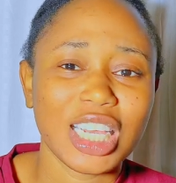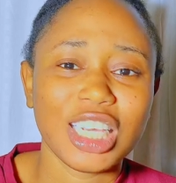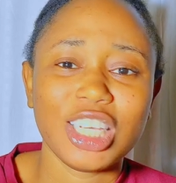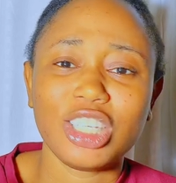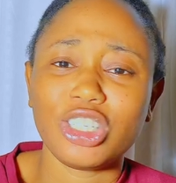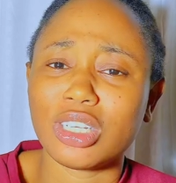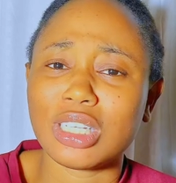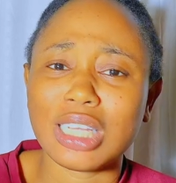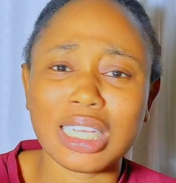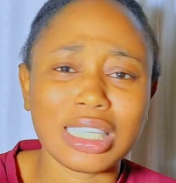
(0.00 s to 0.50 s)
it's
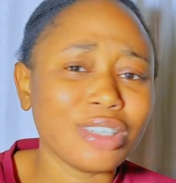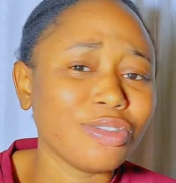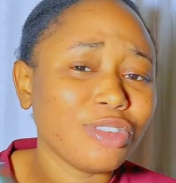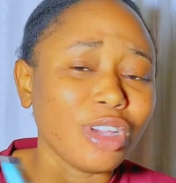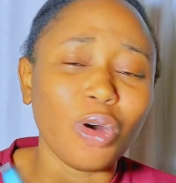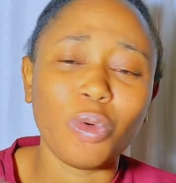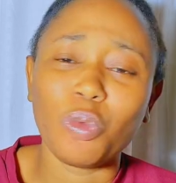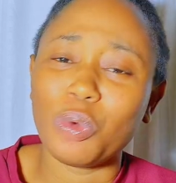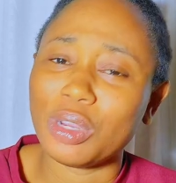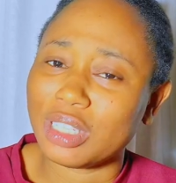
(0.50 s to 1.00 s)
just as if
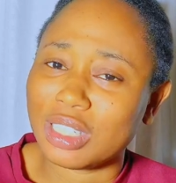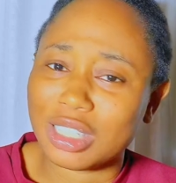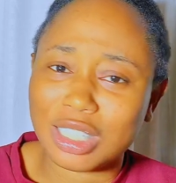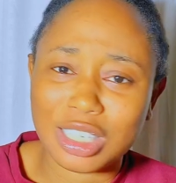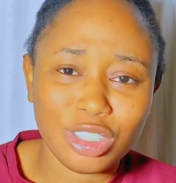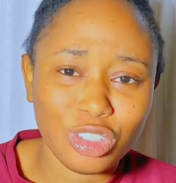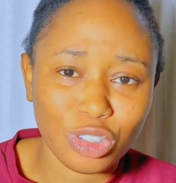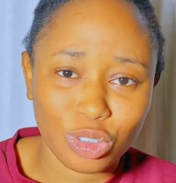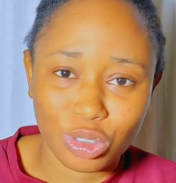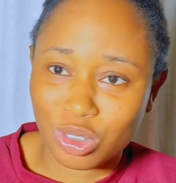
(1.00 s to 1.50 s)
you're
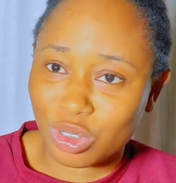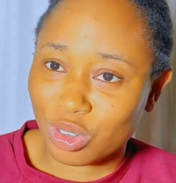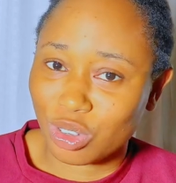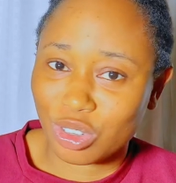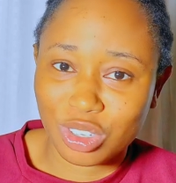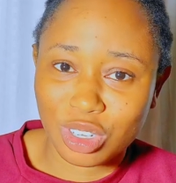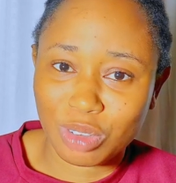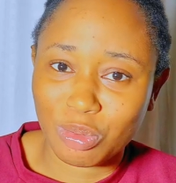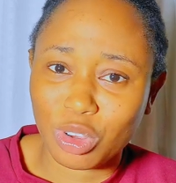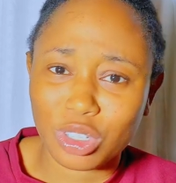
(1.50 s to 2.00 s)
wasting your
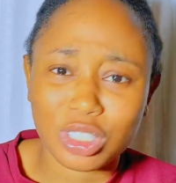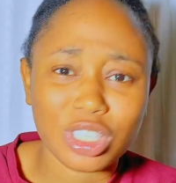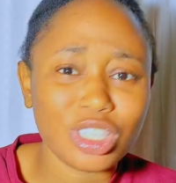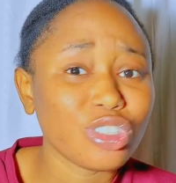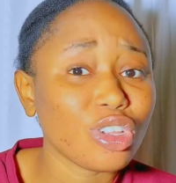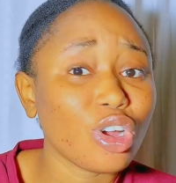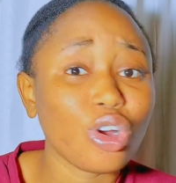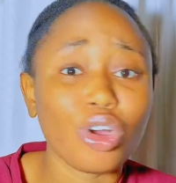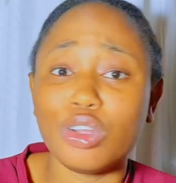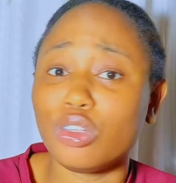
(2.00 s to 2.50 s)
sunscreen because it's
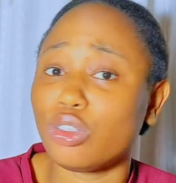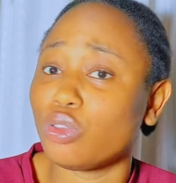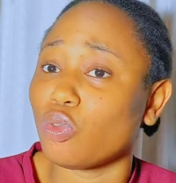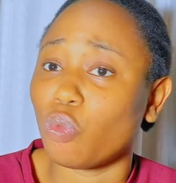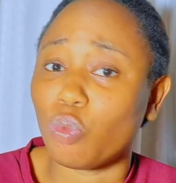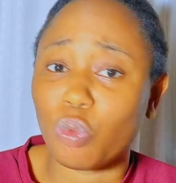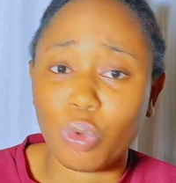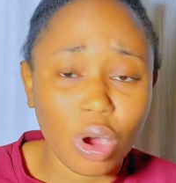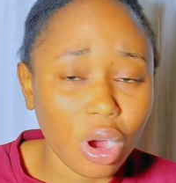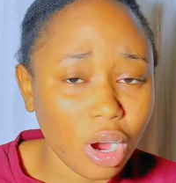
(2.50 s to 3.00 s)
not going to
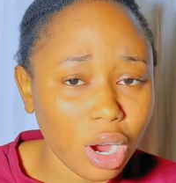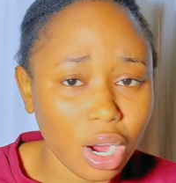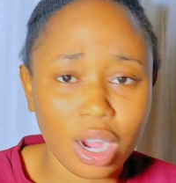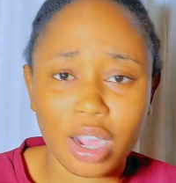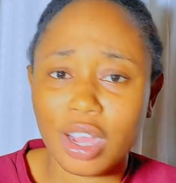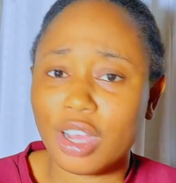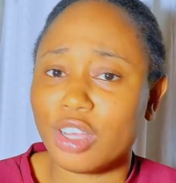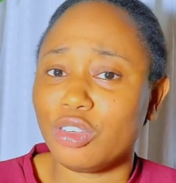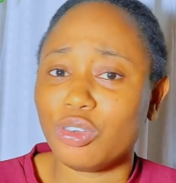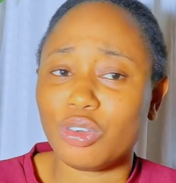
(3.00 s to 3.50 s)
work.
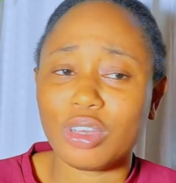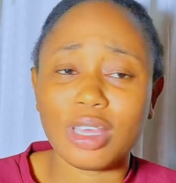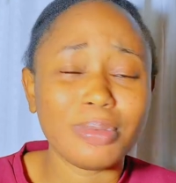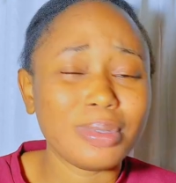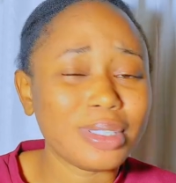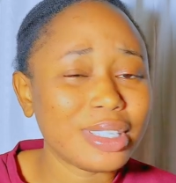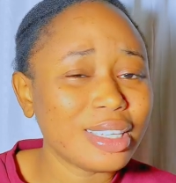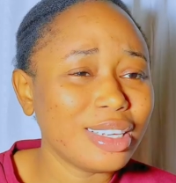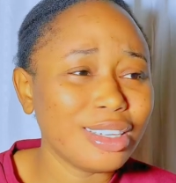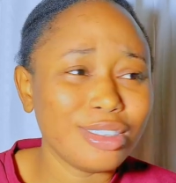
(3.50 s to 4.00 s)
You keep
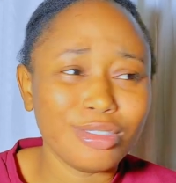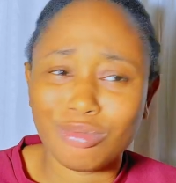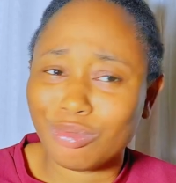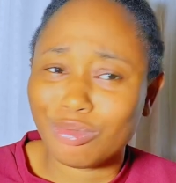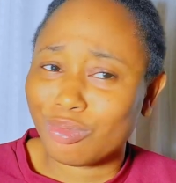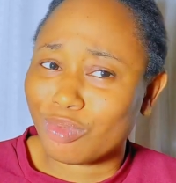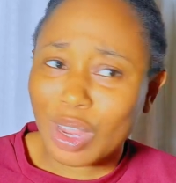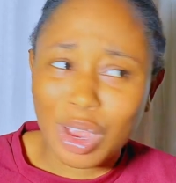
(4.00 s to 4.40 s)
seeing